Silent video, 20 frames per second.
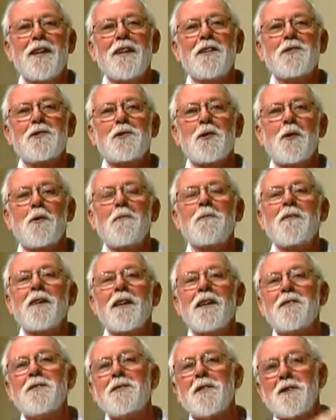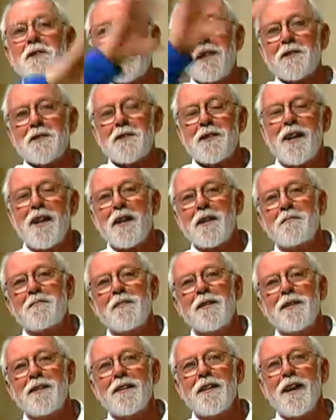So until next time,
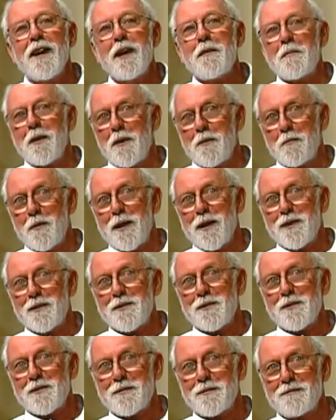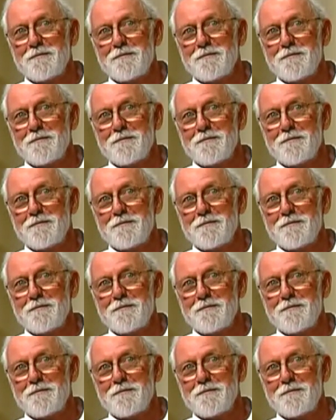I'm Art Wiggins.